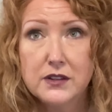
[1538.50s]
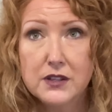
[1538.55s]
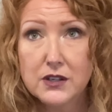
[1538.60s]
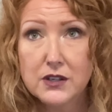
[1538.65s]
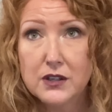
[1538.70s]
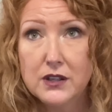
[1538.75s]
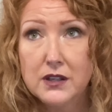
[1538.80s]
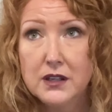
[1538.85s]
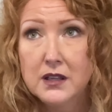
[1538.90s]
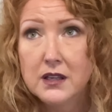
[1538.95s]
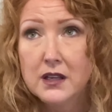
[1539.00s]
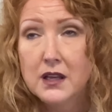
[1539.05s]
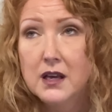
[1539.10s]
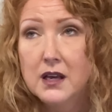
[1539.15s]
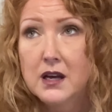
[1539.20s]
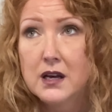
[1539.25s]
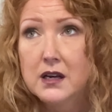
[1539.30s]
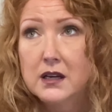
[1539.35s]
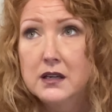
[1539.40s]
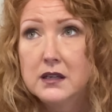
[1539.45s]
the
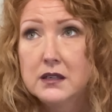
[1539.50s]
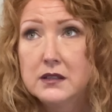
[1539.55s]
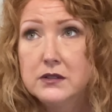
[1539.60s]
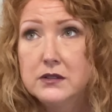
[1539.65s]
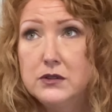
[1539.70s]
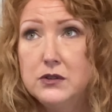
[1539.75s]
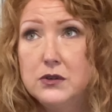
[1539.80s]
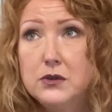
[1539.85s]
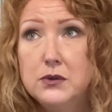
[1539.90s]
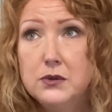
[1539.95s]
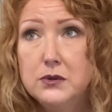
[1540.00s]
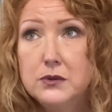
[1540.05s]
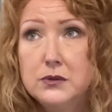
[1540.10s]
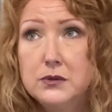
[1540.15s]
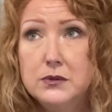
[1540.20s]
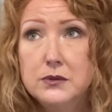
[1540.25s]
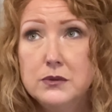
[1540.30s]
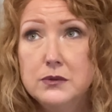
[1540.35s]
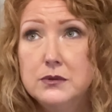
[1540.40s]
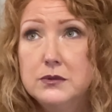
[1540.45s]

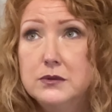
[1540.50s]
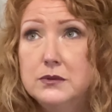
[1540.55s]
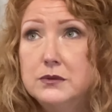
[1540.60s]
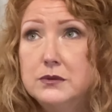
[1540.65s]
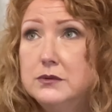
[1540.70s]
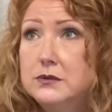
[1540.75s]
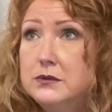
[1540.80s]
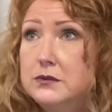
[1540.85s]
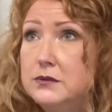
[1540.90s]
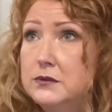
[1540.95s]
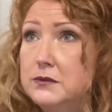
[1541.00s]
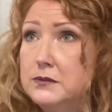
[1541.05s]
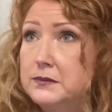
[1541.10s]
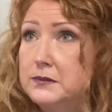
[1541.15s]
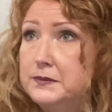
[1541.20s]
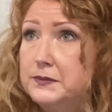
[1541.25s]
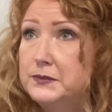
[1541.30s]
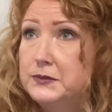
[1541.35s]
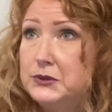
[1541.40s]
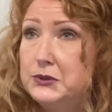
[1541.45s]

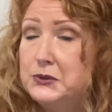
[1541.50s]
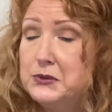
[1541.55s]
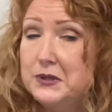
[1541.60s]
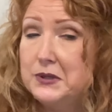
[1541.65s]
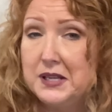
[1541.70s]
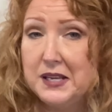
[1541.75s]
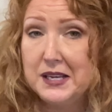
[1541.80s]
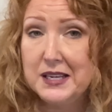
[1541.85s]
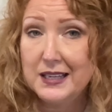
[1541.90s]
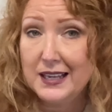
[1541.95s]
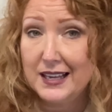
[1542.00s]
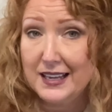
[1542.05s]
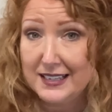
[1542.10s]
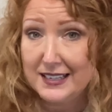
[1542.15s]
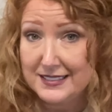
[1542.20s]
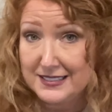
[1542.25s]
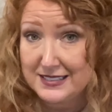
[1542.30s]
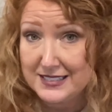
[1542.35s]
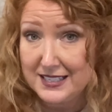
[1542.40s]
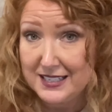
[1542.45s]
you unique
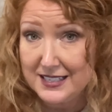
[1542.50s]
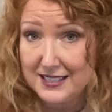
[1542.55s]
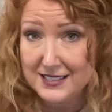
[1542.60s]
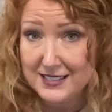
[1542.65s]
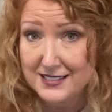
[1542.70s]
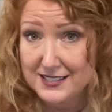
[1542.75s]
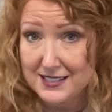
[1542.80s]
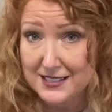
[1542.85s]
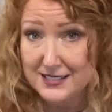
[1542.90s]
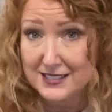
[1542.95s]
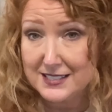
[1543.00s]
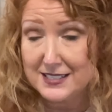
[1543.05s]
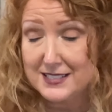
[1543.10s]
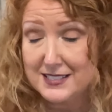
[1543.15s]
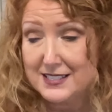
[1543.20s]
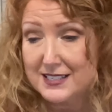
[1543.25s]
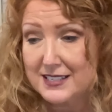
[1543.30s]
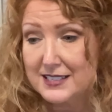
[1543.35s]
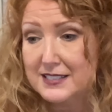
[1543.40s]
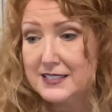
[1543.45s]
antique
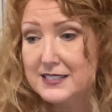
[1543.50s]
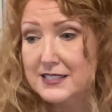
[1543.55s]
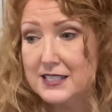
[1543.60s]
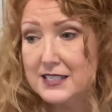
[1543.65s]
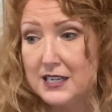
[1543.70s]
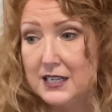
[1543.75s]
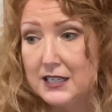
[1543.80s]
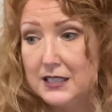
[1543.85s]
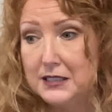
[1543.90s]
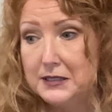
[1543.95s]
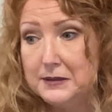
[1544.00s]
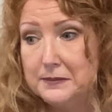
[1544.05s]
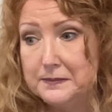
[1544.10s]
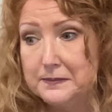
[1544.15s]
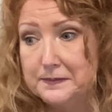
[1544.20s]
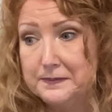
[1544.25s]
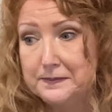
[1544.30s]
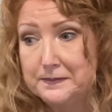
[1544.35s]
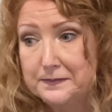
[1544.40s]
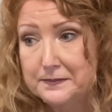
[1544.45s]
66 um